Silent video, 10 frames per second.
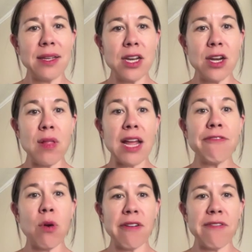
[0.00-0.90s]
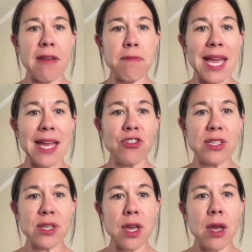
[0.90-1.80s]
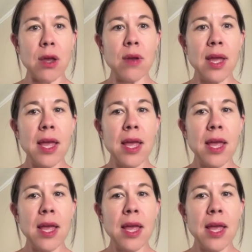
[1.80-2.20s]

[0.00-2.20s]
like 4 or 5 pages ago?